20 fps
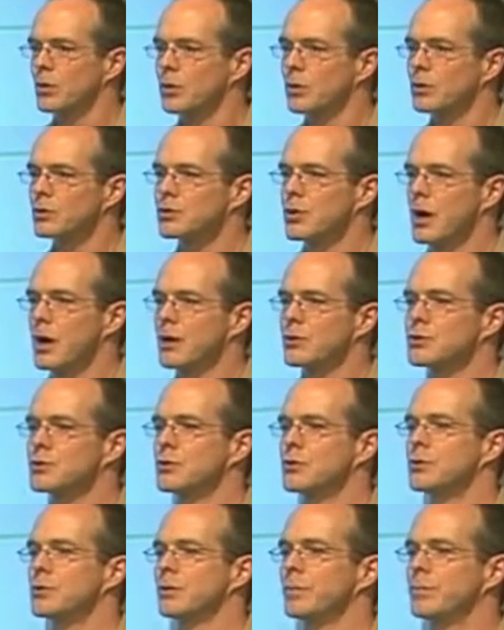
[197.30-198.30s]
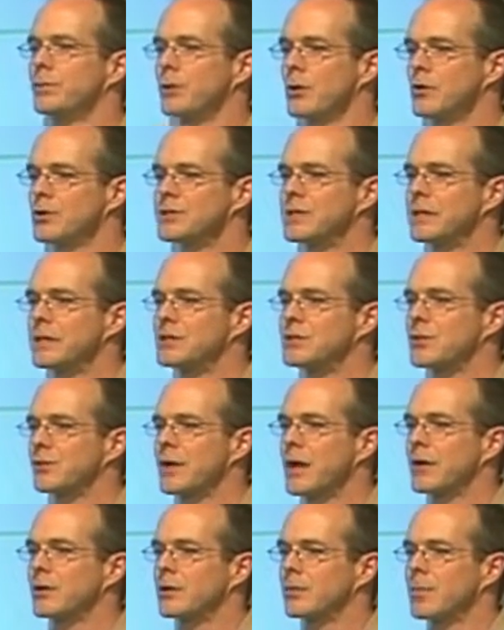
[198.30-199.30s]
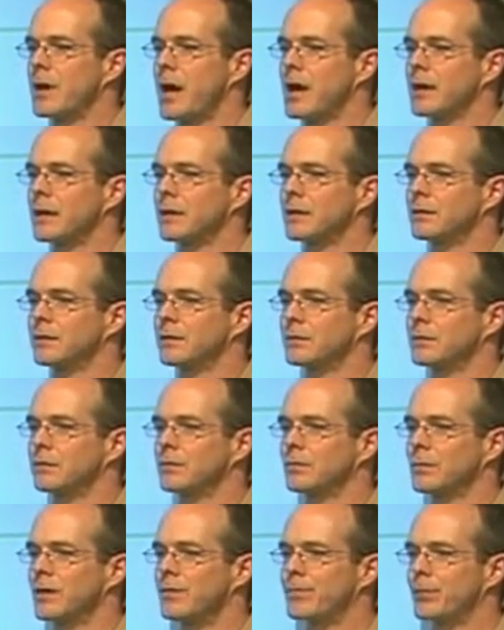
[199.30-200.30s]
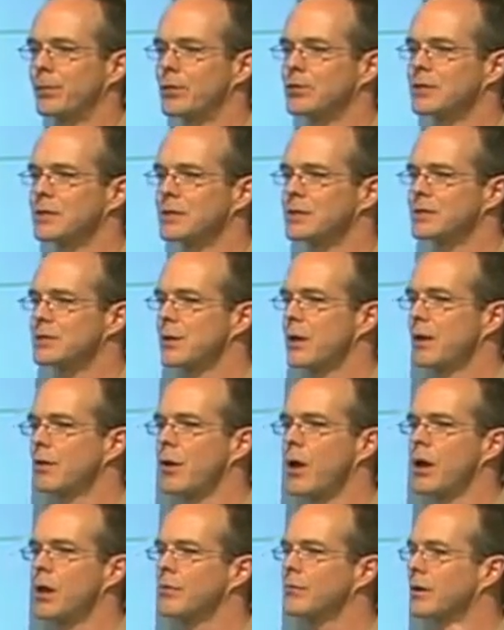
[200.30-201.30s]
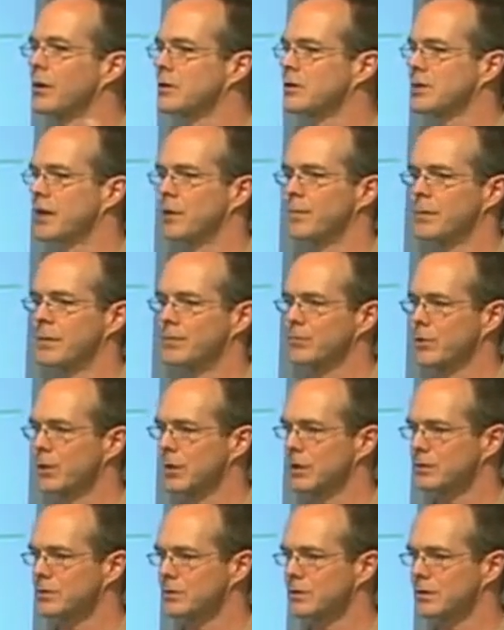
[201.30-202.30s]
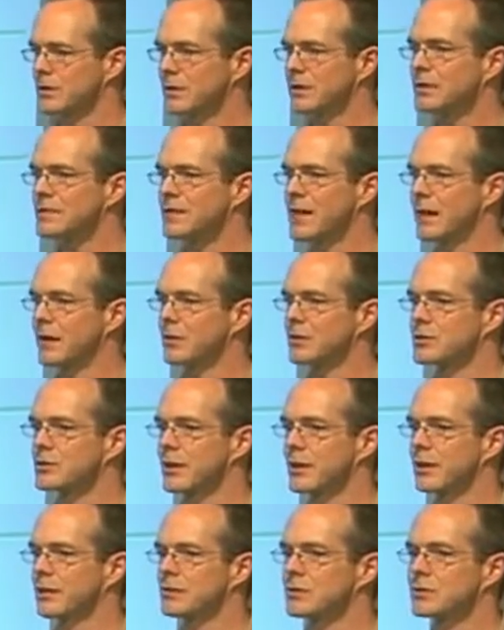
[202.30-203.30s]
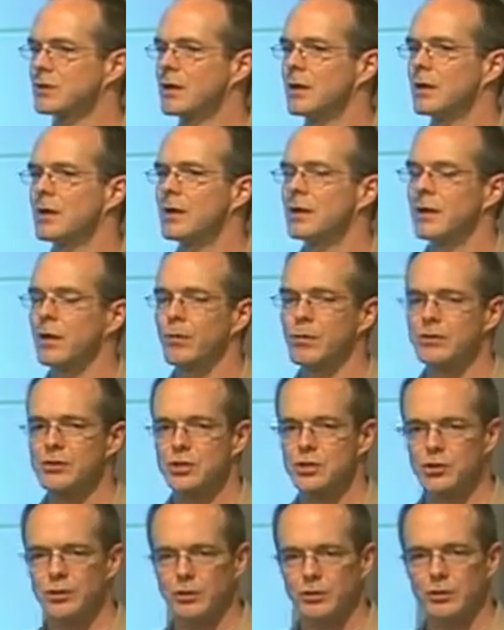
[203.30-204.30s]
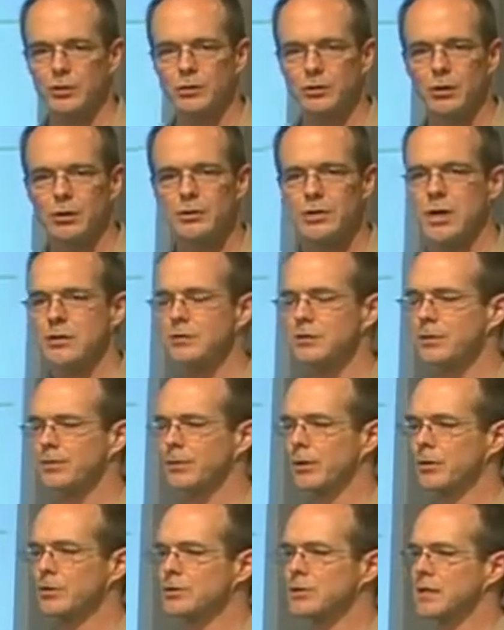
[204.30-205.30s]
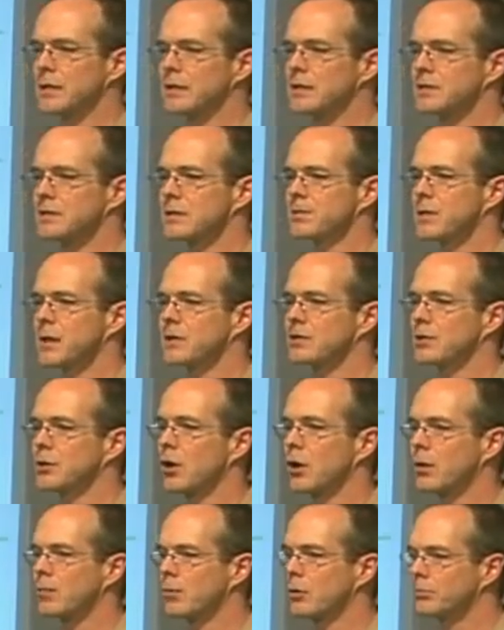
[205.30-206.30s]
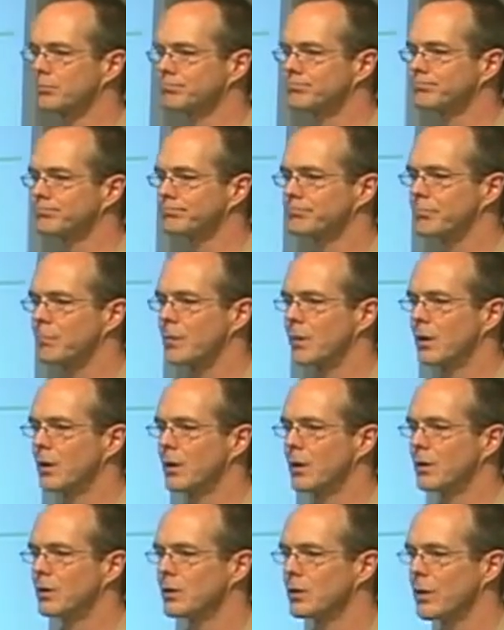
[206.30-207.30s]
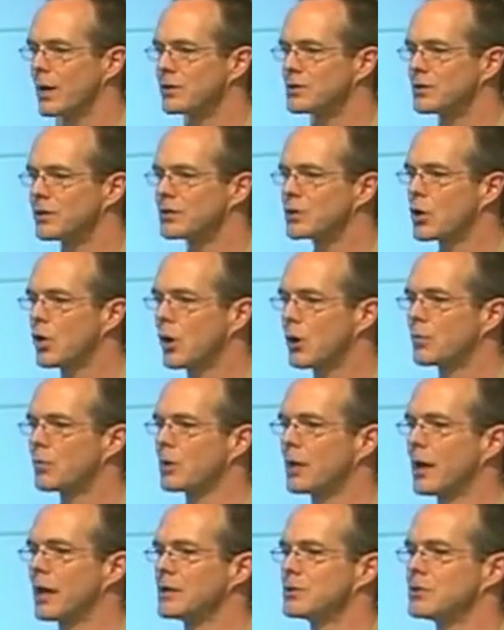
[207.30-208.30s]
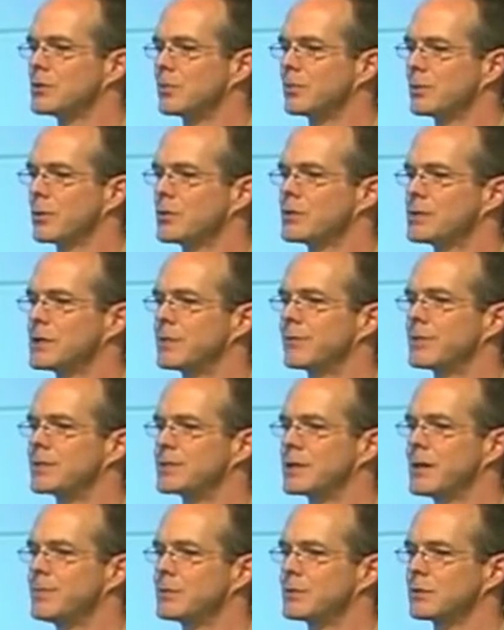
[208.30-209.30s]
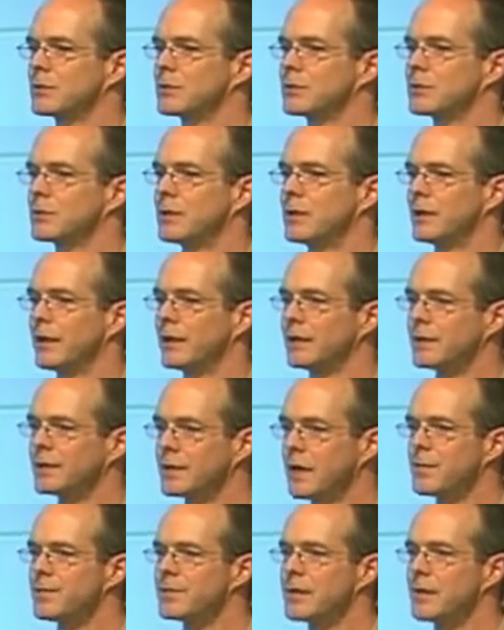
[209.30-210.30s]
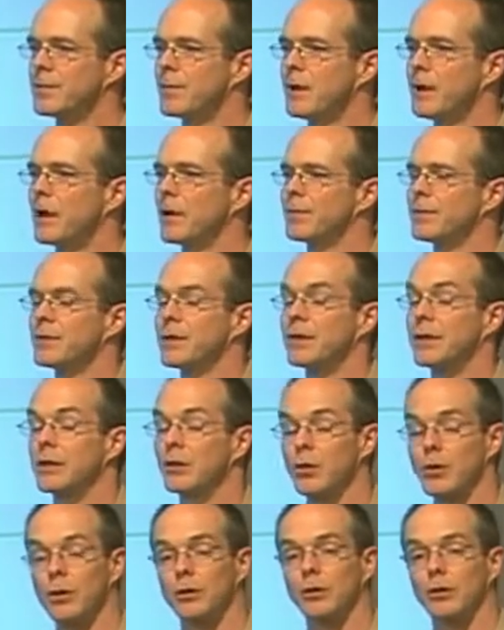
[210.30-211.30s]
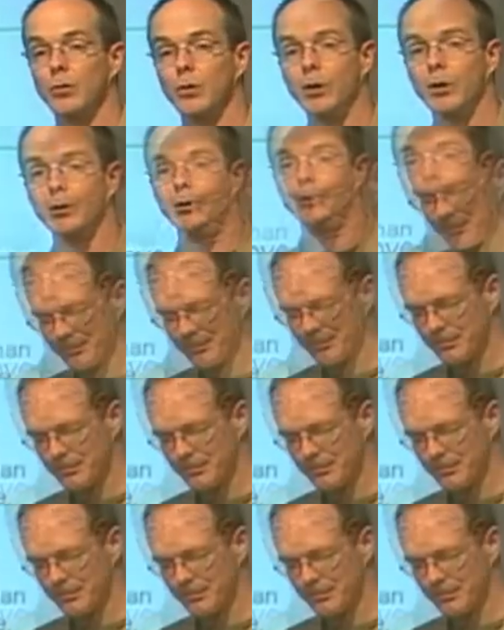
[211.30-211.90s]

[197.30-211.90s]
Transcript: hooks onto your proteins throughout your body. We have proteins on all of our cell membranes and inside our cells, and when the sugar hooks onto the proteins, it makes caramel. You actually caramelize your protein receptors and gum them up, and then they no longer work.